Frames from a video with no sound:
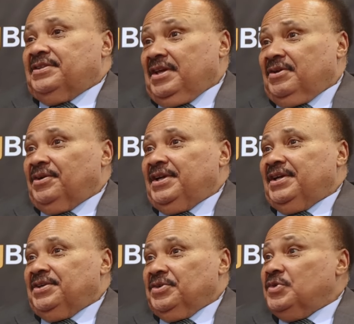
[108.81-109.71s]
theory
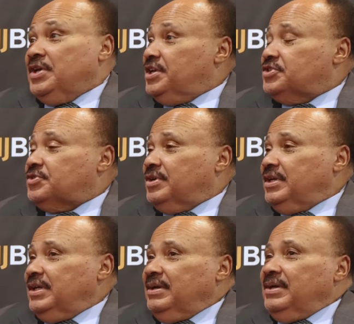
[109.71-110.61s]
a new
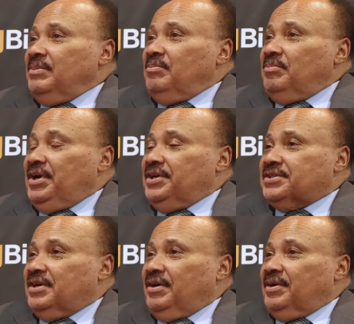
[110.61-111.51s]
industry, but
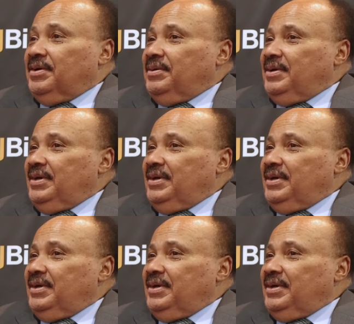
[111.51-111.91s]
it's gonna